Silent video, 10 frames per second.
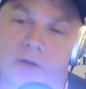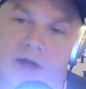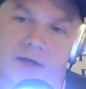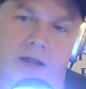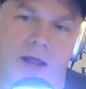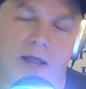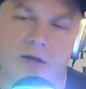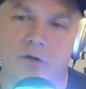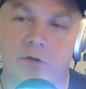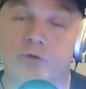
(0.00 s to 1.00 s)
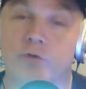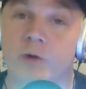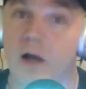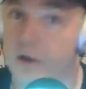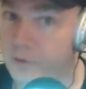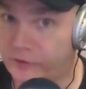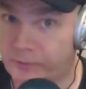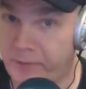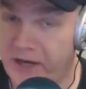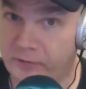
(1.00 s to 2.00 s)
that? And 3 other
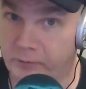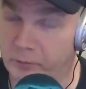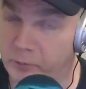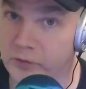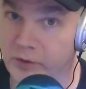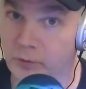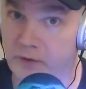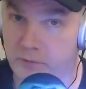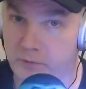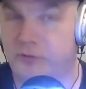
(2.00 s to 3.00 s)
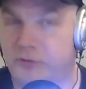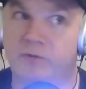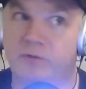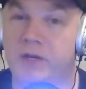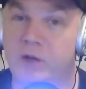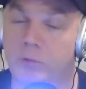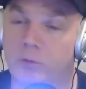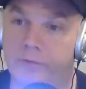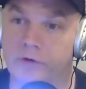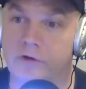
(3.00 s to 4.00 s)
space media
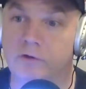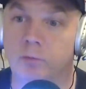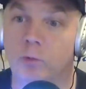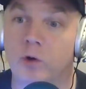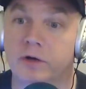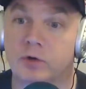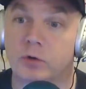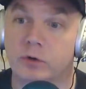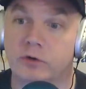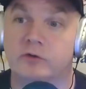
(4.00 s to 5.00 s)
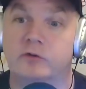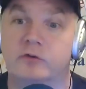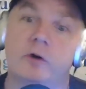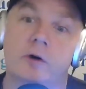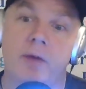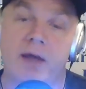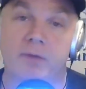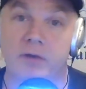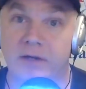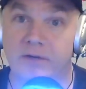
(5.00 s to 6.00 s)
references. One, of course,
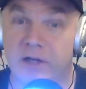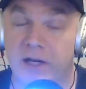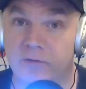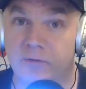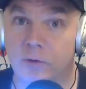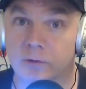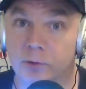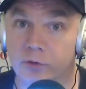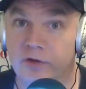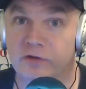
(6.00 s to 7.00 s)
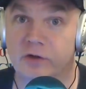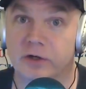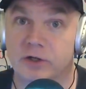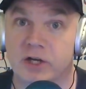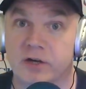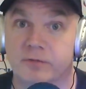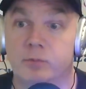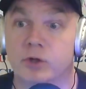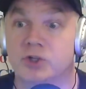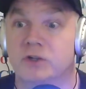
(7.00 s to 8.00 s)
Starman, the 1984 movie starring Jeff
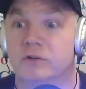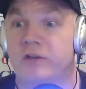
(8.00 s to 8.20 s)
Bridges